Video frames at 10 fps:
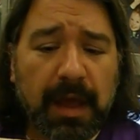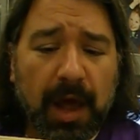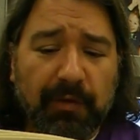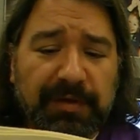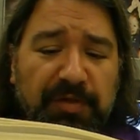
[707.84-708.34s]

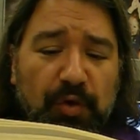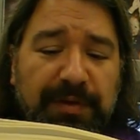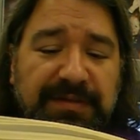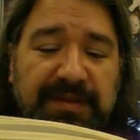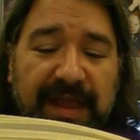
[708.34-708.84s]
Always so
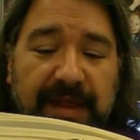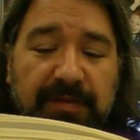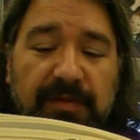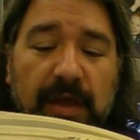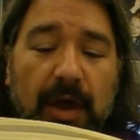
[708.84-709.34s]

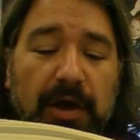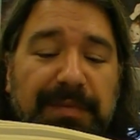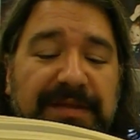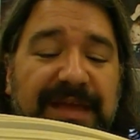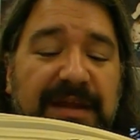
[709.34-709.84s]
intent on
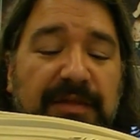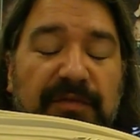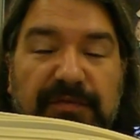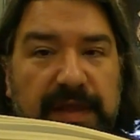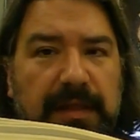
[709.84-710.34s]
maintaining
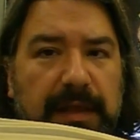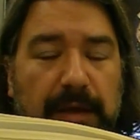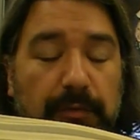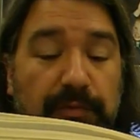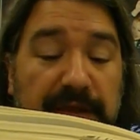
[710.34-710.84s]
the
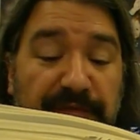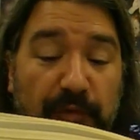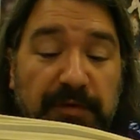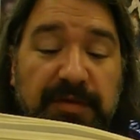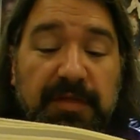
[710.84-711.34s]
feeling,
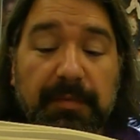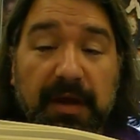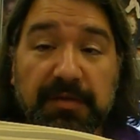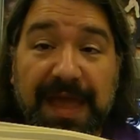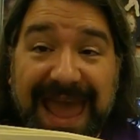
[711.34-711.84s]
reinforcing the
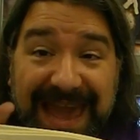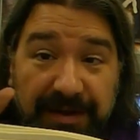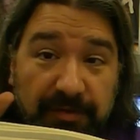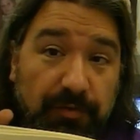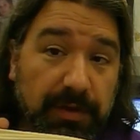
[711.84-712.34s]
buzz,
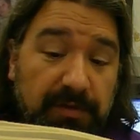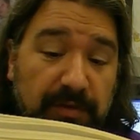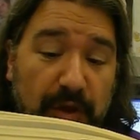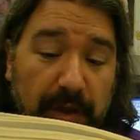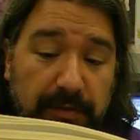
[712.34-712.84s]
adding to it,
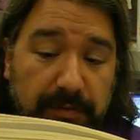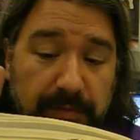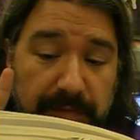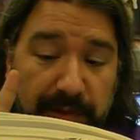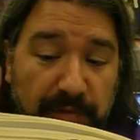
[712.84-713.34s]
not
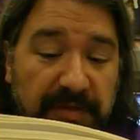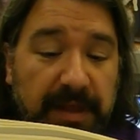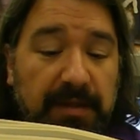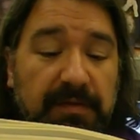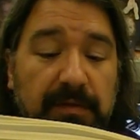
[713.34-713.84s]

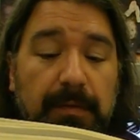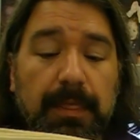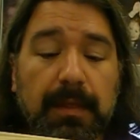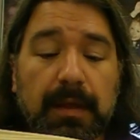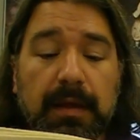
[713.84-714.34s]
losing it.
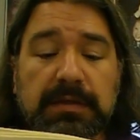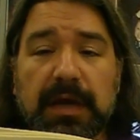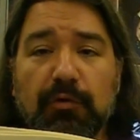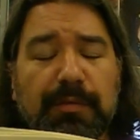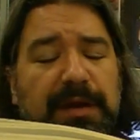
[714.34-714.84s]

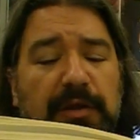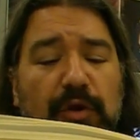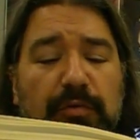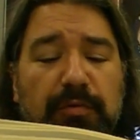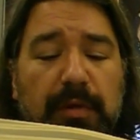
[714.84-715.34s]
A woman I
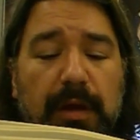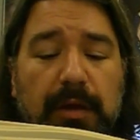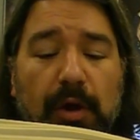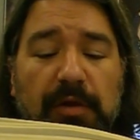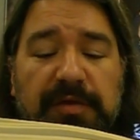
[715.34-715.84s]
know
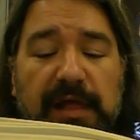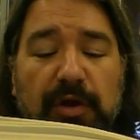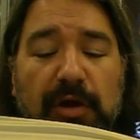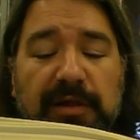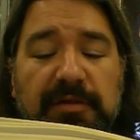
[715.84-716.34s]
calls
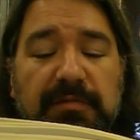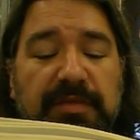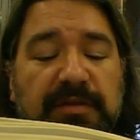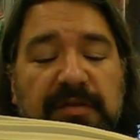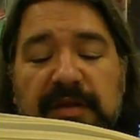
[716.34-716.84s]
alcoholism
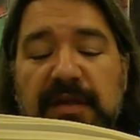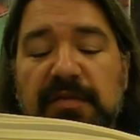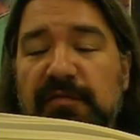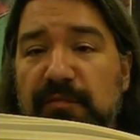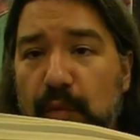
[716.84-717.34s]
the
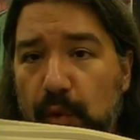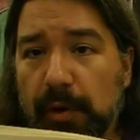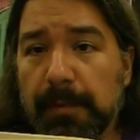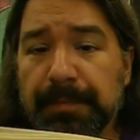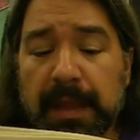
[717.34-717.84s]
disease of
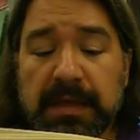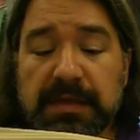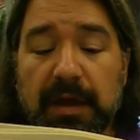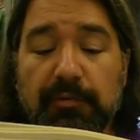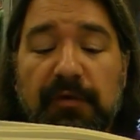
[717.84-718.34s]
more,
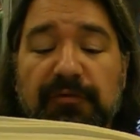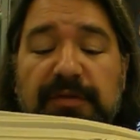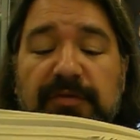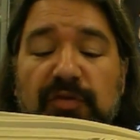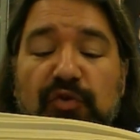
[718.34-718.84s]
a
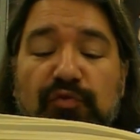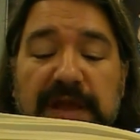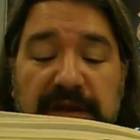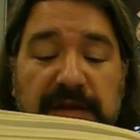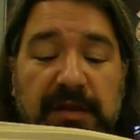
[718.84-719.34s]
reference to the
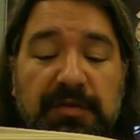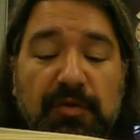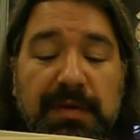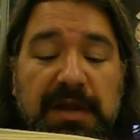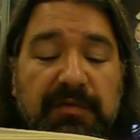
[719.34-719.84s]
greediness
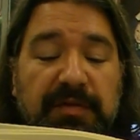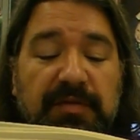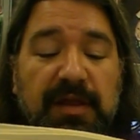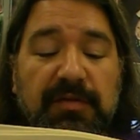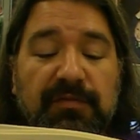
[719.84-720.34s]
so many of us
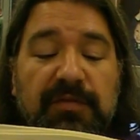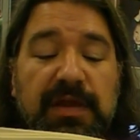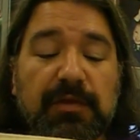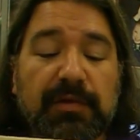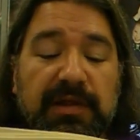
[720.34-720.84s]
tend to
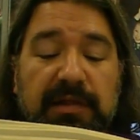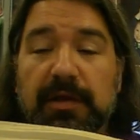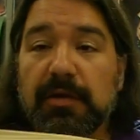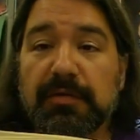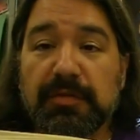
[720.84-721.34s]
feel around
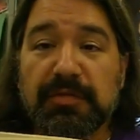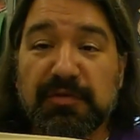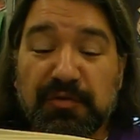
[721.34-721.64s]
liquor, the